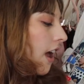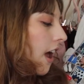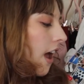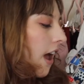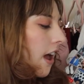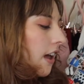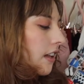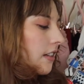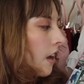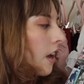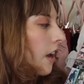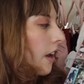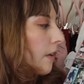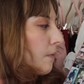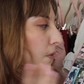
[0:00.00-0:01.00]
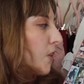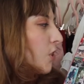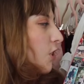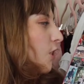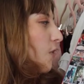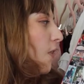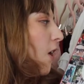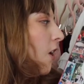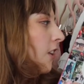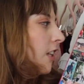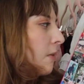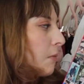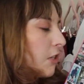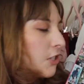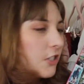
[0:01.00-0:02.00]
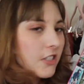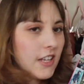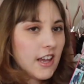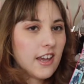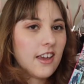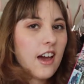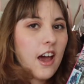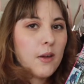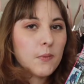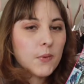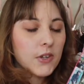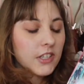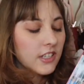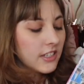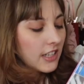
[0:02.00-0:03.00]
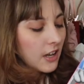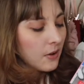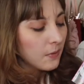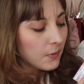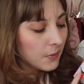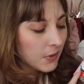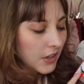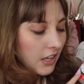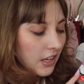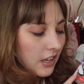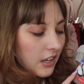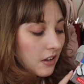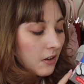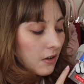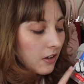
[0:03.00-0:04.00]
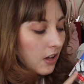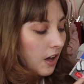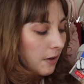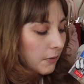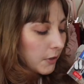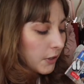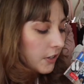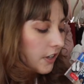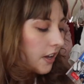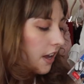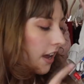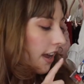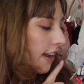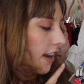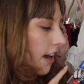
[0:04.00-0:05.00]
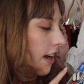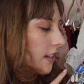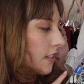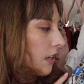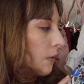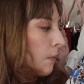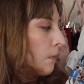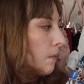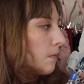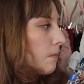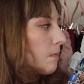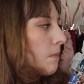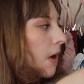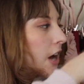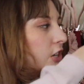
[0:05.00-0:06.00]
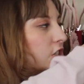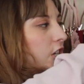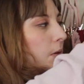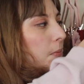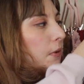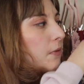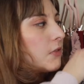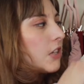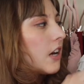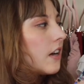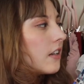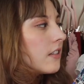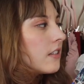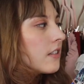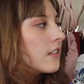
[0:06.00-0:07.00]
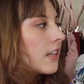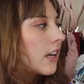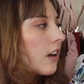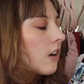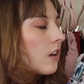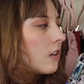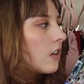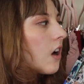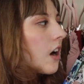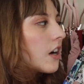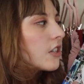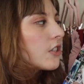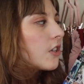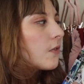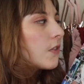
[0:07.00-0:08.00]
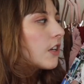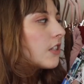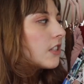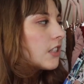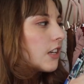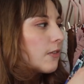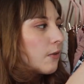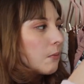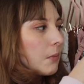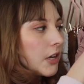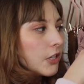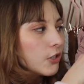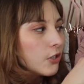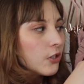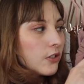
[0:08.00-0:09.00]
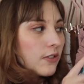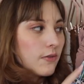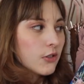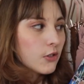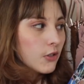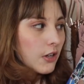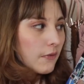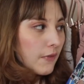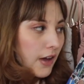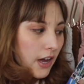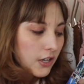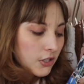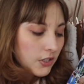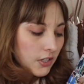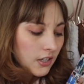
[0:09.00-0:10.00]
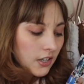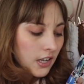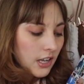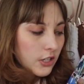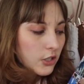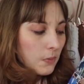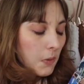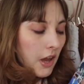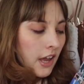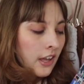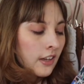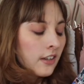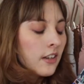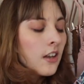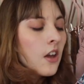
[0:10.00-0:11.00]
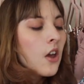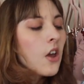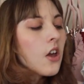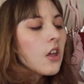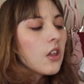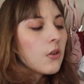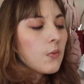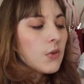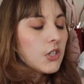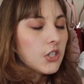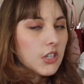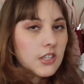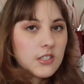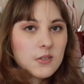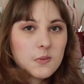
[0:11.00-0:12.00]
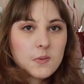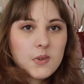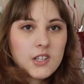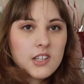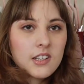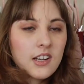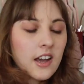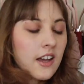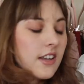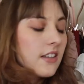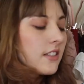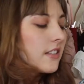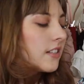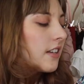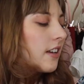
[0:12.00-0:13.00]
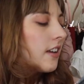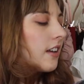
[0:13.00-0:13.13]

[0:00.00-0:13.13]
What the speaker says: And first of all, let me just say I really love the cover. It has a mashup of tons, like a collage of tons of different pictures of street fashion in Japan, which is really nice.